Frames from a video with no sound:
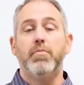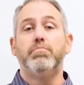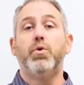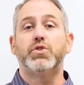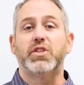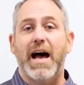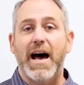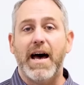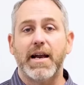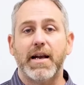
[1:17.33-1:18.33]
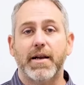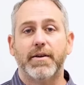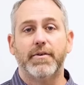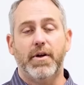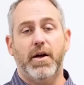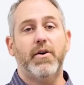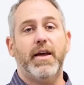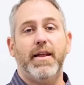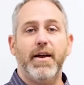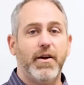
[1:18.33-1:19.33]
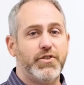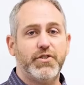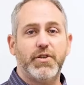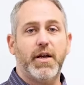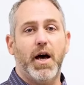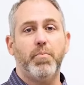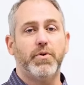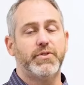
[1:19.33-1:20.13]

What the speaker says: buscar. Okay, there are just a couple.